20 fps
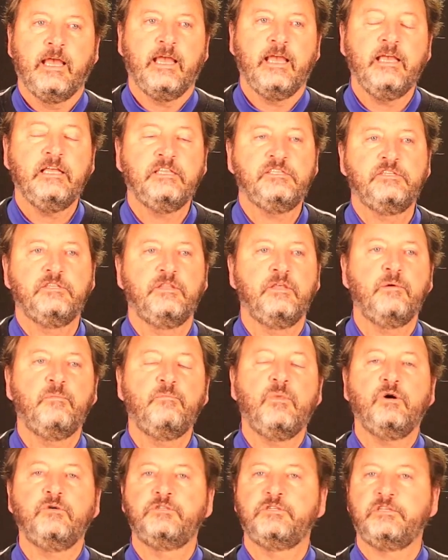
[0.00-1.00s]
it's the
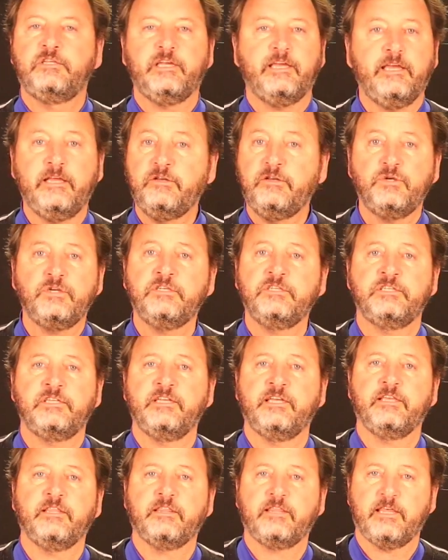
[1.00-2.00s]
most
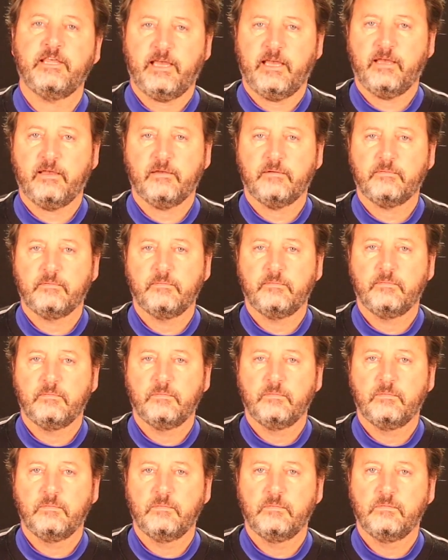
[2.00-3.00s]
interesting thing.
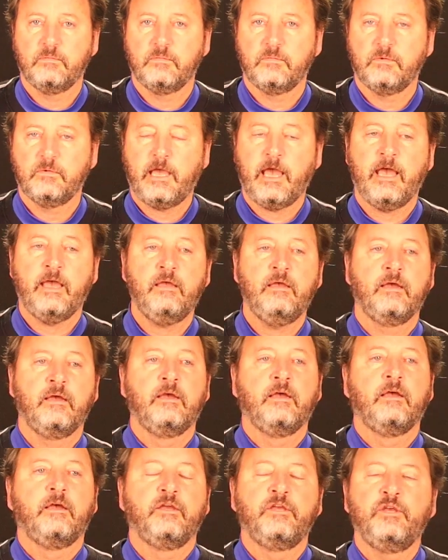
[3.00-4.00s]
Okay?
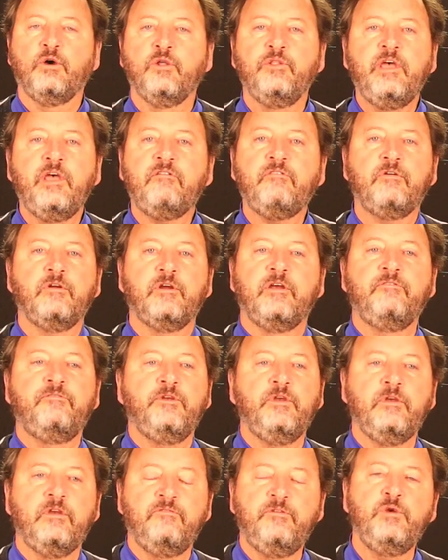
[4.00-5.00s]
You'll never, if
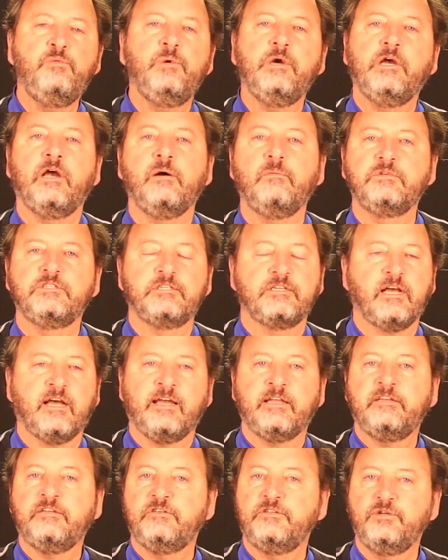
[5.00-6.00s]
you become a
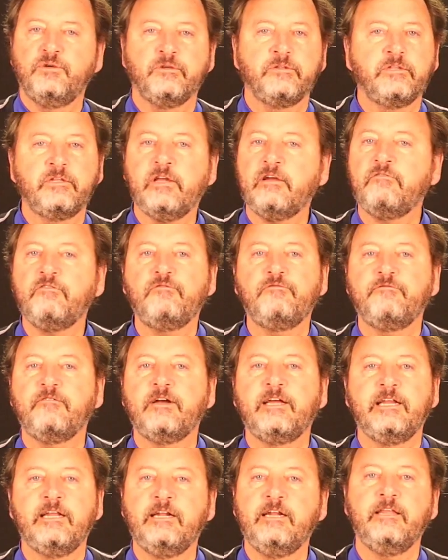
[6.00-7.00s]
scientist, you'll never
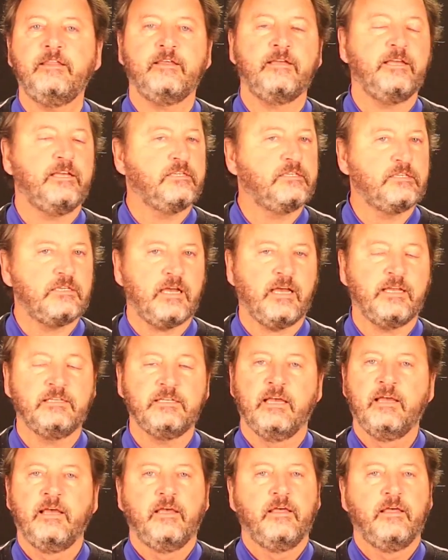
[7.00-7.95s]
find anything in science